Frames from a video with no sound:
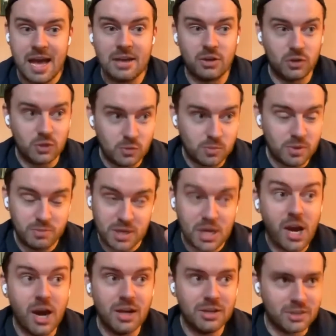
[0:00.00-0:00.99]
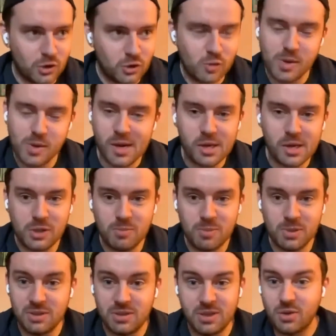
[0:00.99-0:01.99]
And because
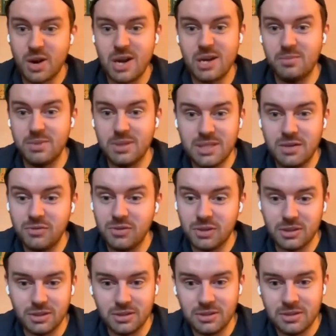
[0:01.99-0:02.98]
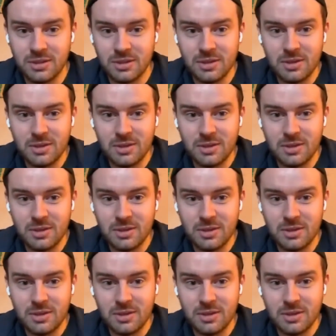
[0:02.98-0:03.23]
entrepreneurship is incredibly difficult,